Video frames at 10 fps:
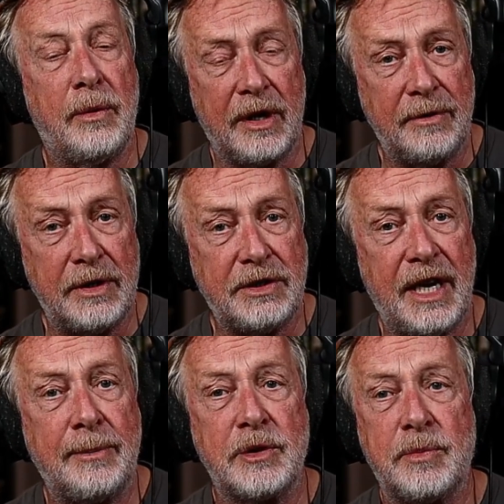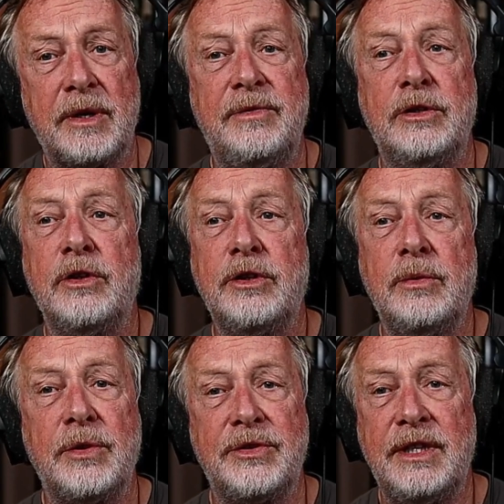I won't cover the chapters, but if you look,
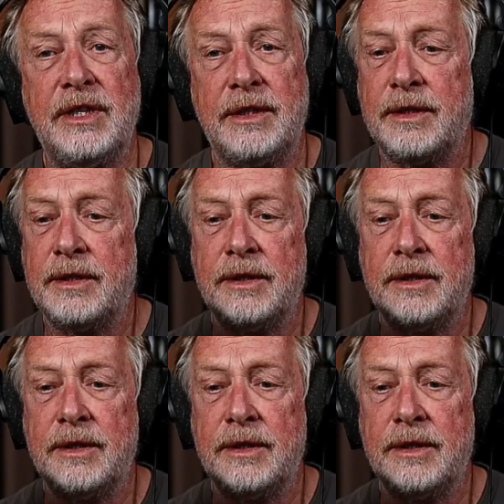you will see that